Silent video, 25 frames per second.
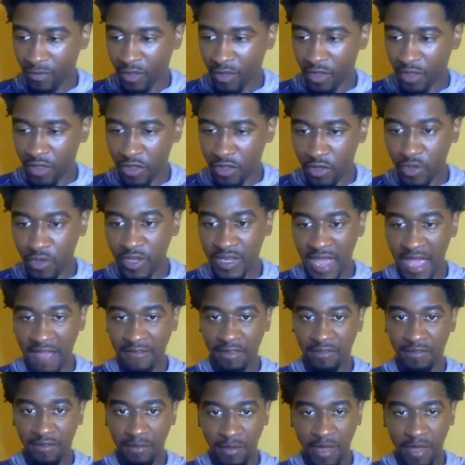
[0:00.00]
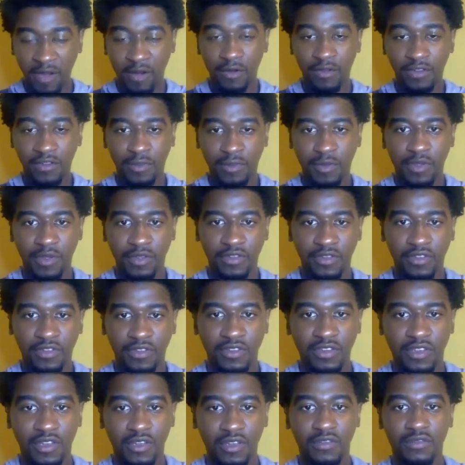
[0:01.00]
you can have even better experiences
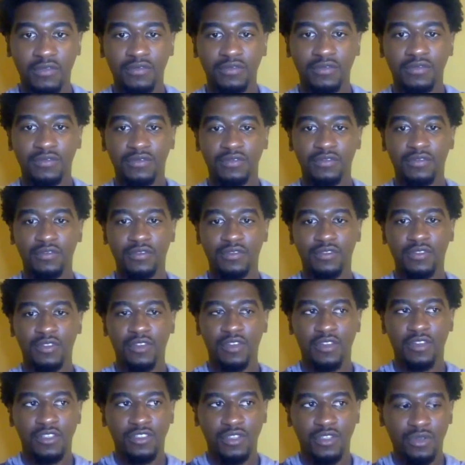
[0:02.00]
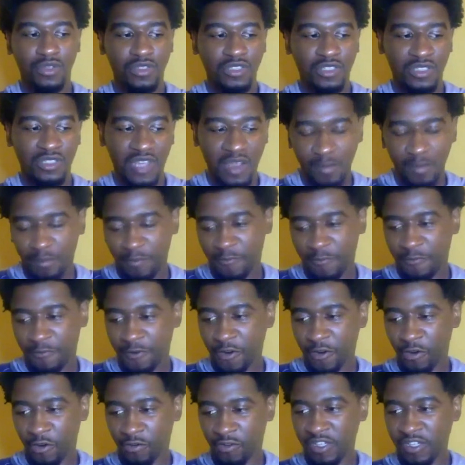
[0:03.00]
now. So it's not for no
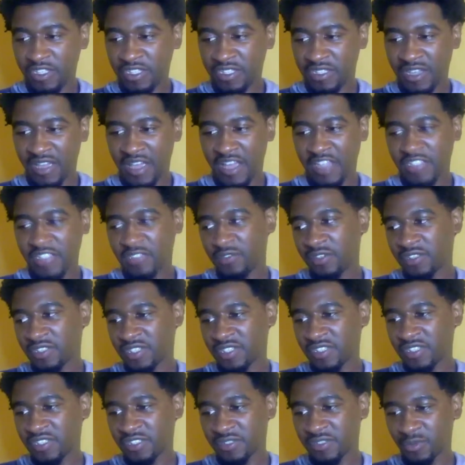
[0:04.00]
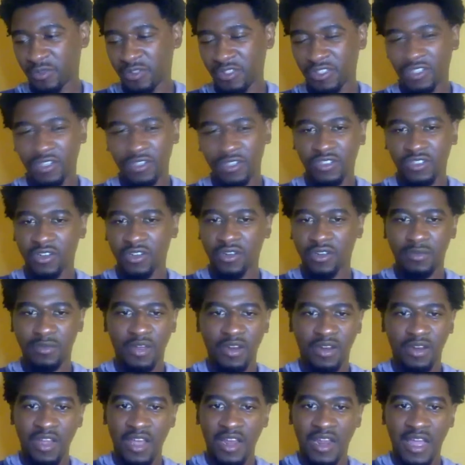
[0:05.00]
reason. Like extroverted sensors, when you start talking about a
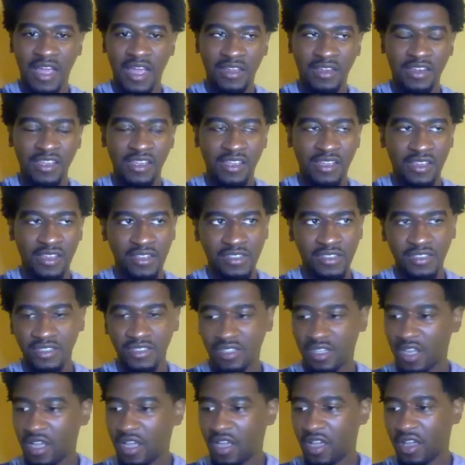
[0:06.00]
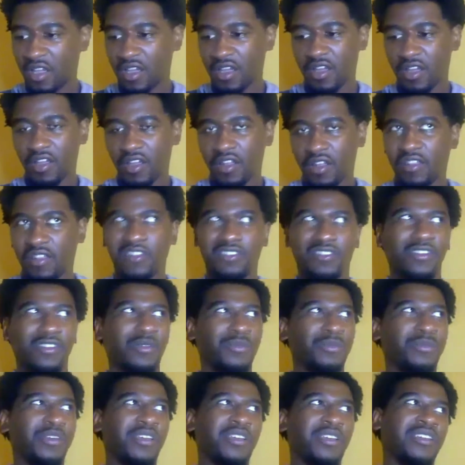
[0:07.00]
lot of ideas, they start
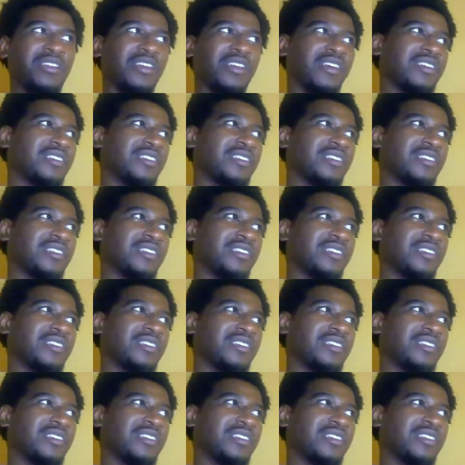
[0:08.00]
being like,